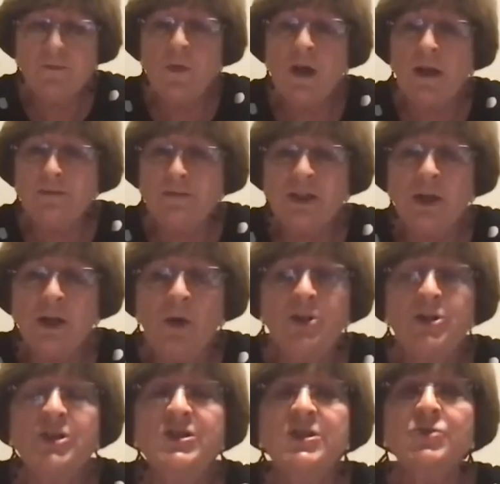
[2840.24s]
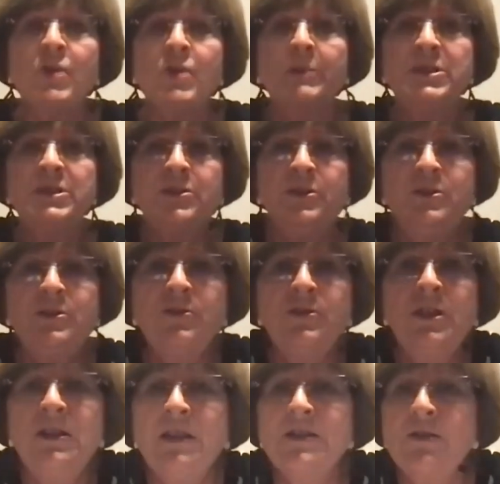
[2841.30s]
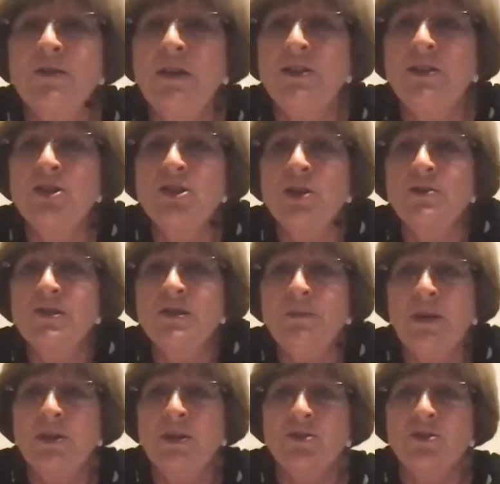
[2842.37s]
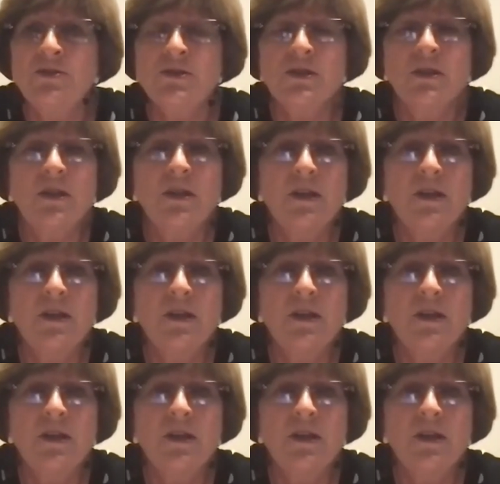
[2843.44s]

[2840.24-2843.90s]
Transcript: Well, Am you know, I'll just describe it to you too then. Let's go ahead and show some pictures.